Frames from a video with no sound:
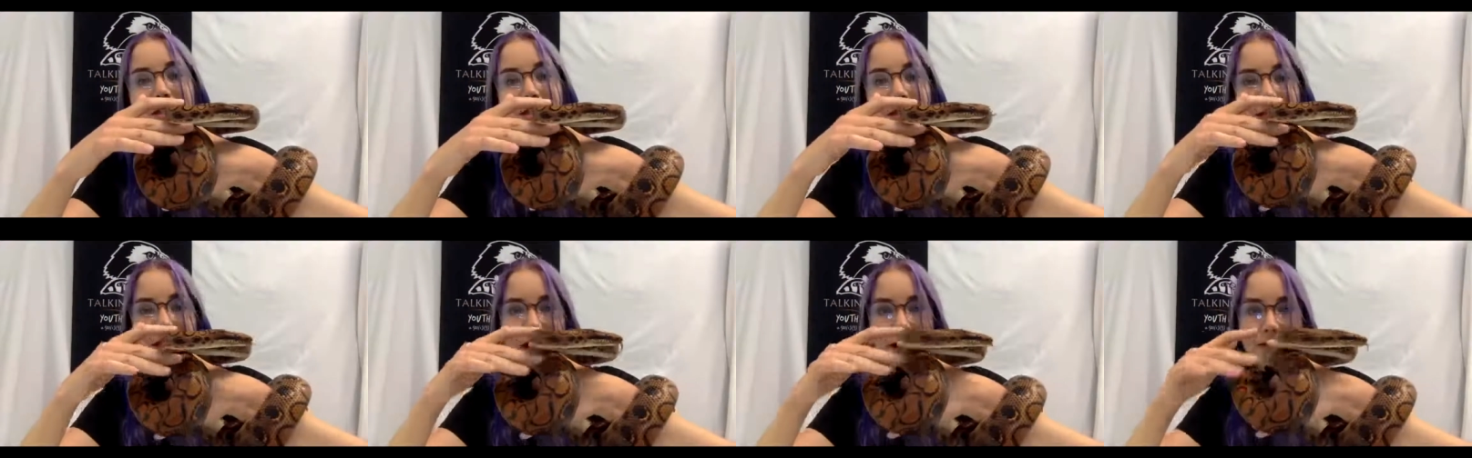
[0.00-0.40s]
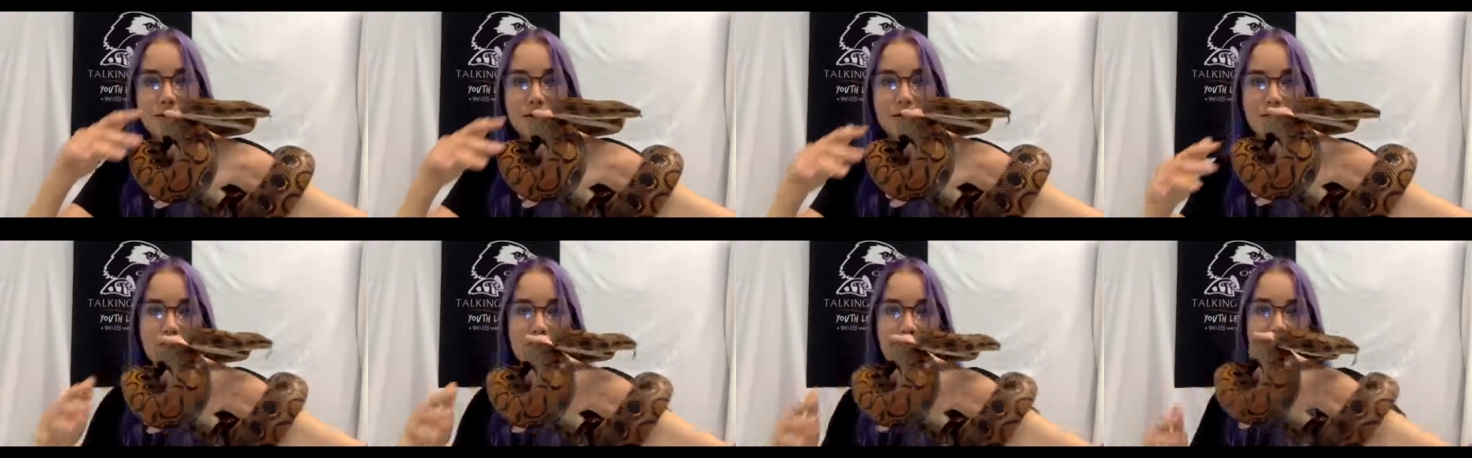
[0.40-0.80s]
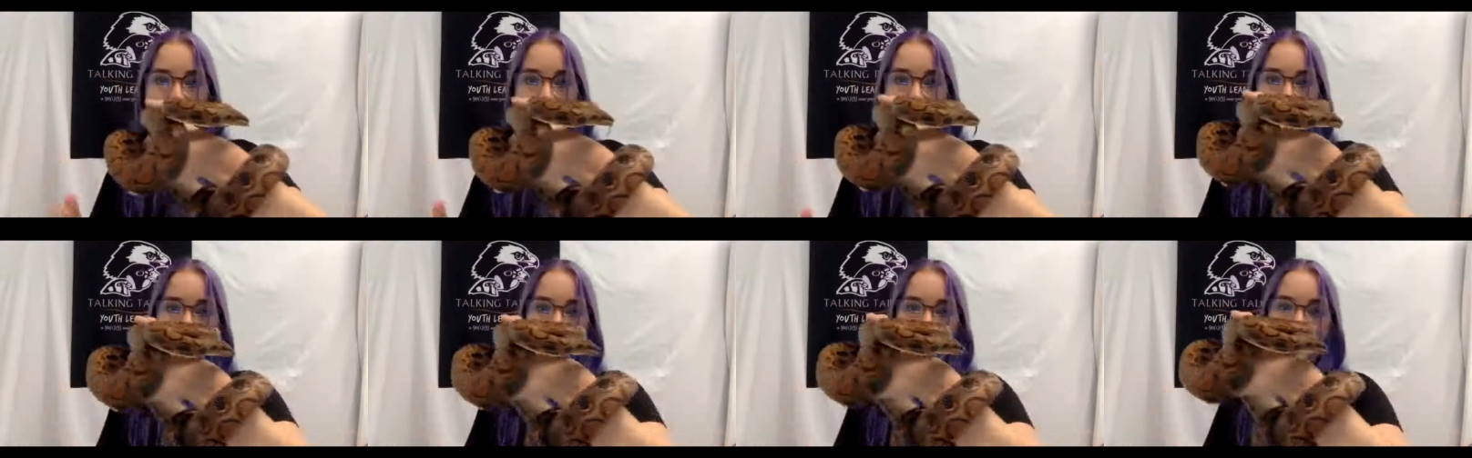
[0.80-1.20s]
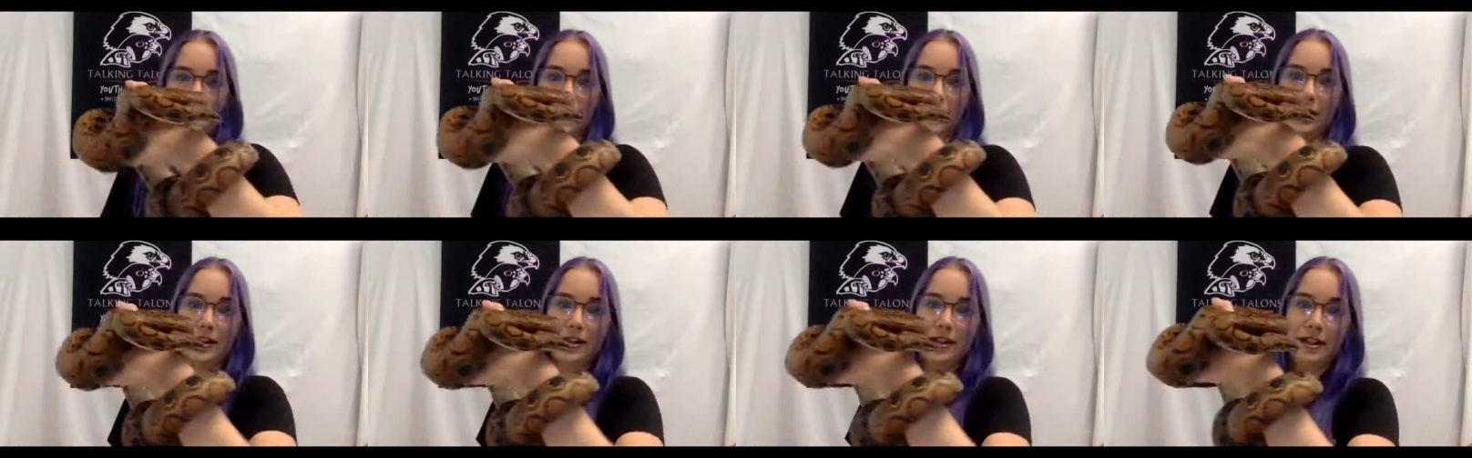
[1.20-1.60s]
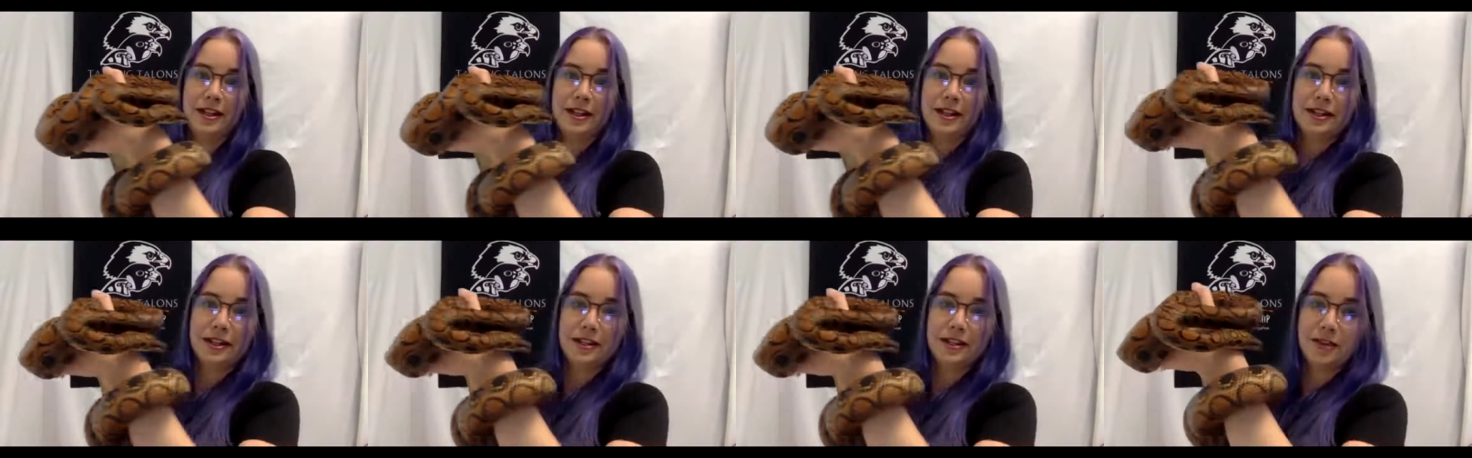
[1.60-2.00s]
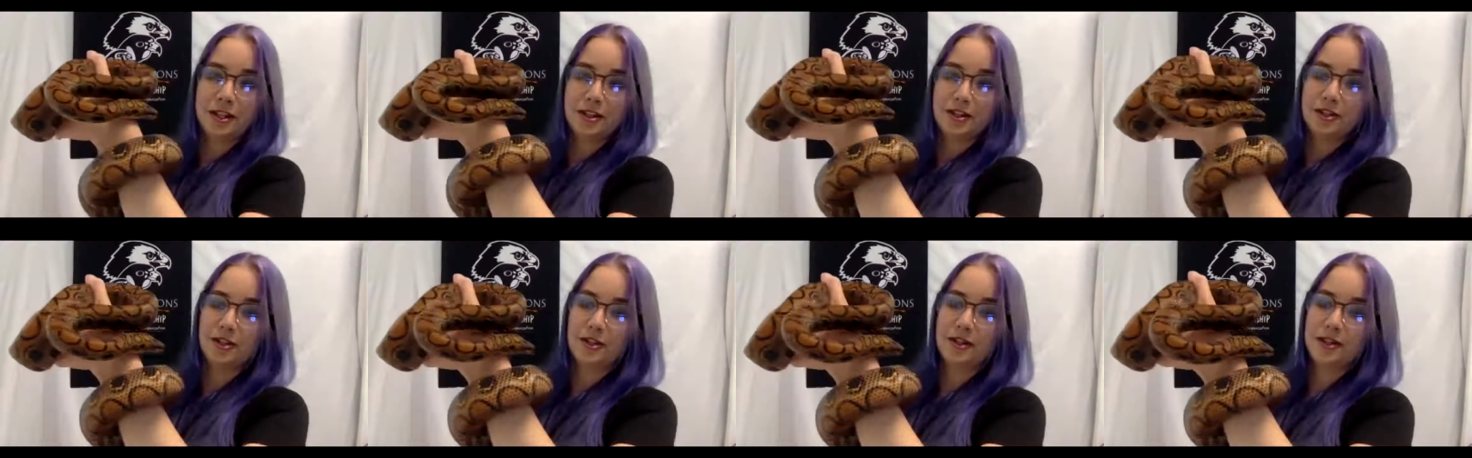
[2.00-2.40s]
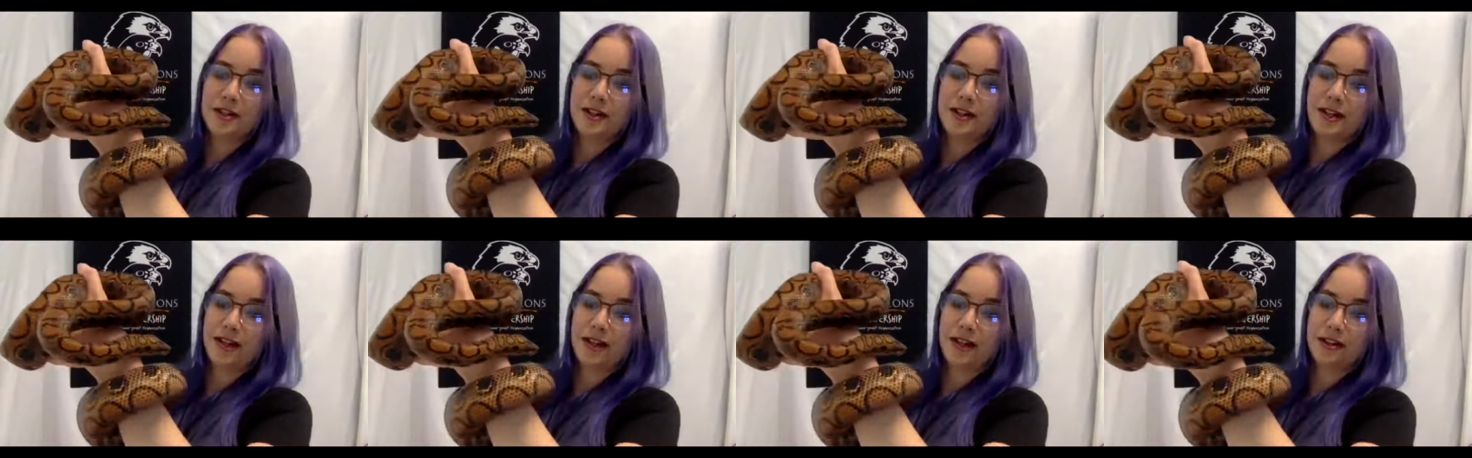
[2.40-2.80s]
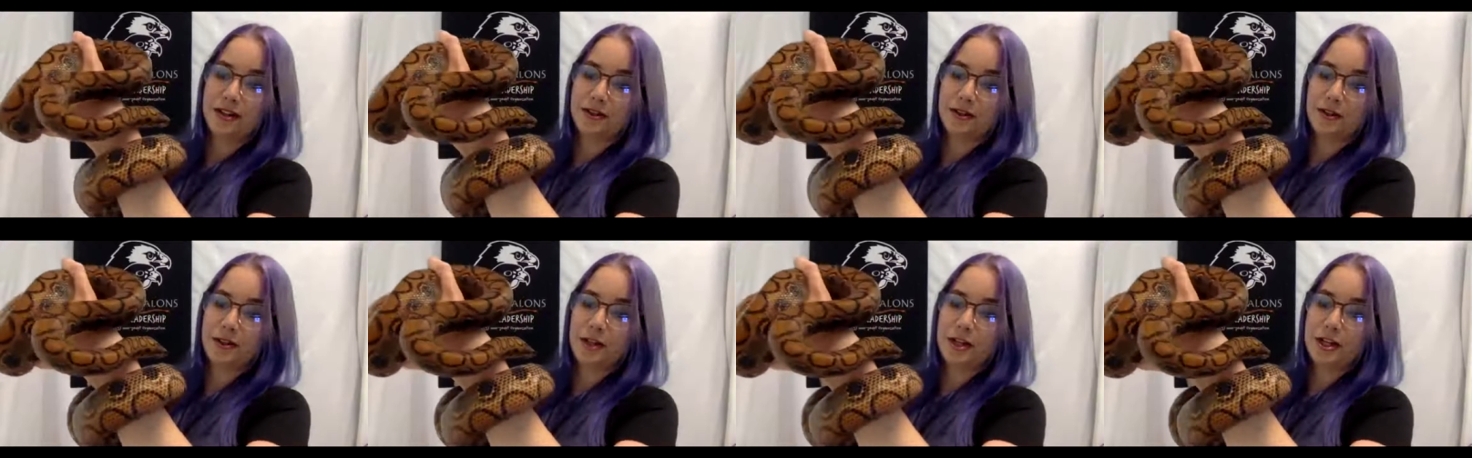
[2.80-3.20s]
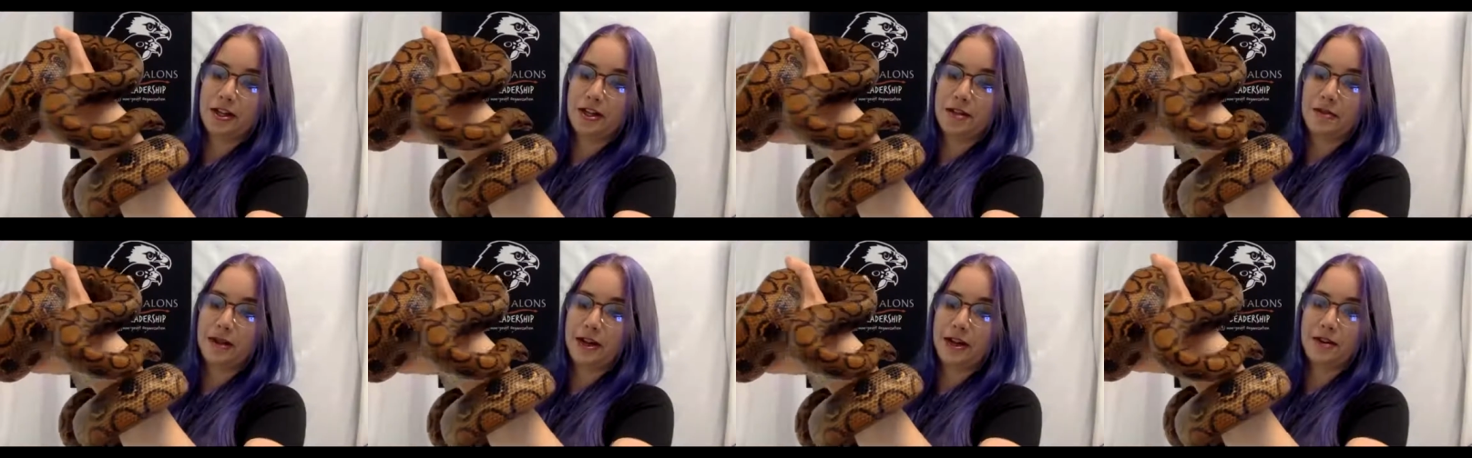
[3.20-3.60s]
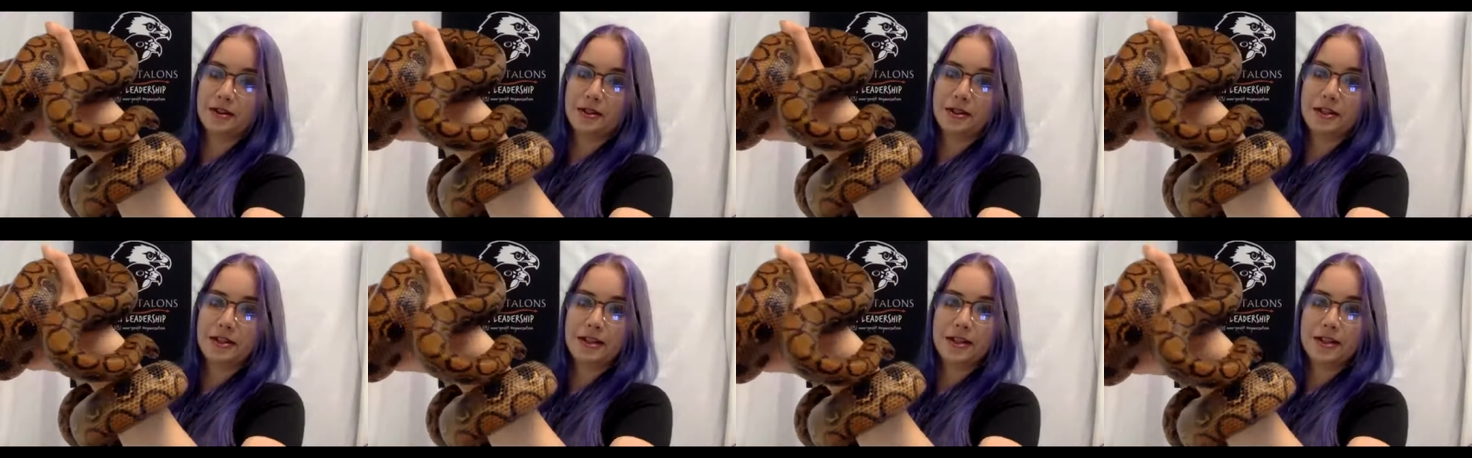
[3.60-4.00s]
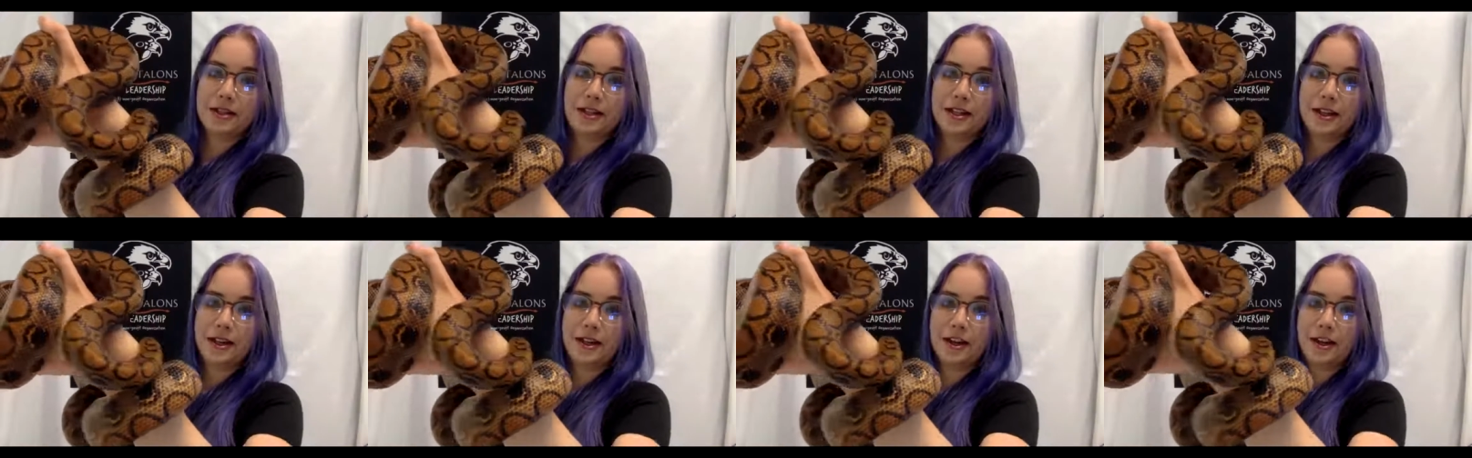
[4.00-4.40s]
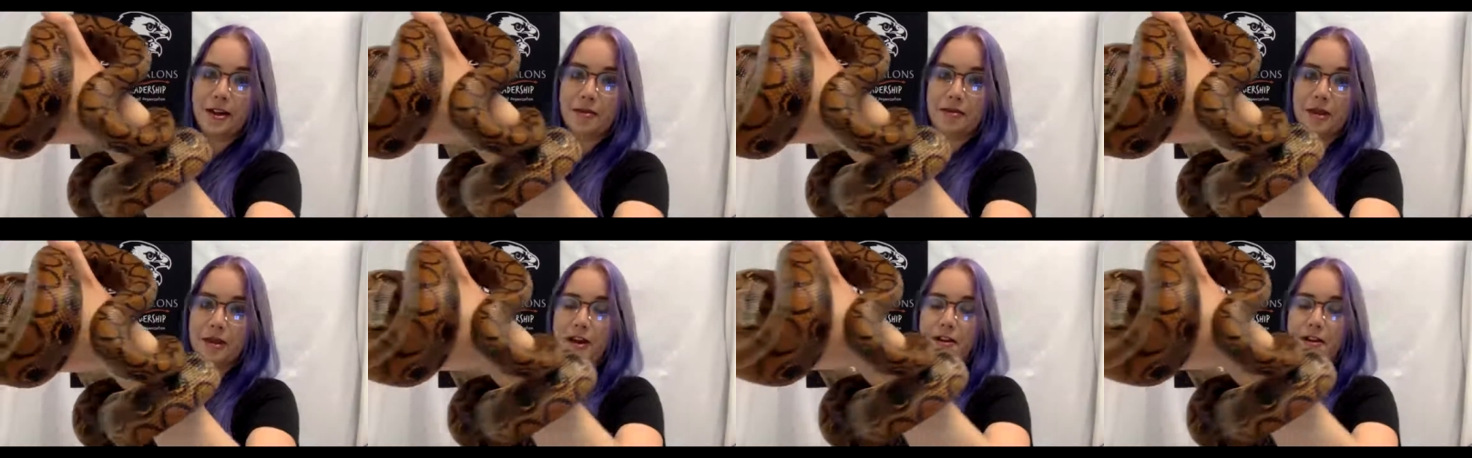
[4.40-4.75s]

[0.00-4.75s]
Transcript: into the outdoors for an adventure and learning about um,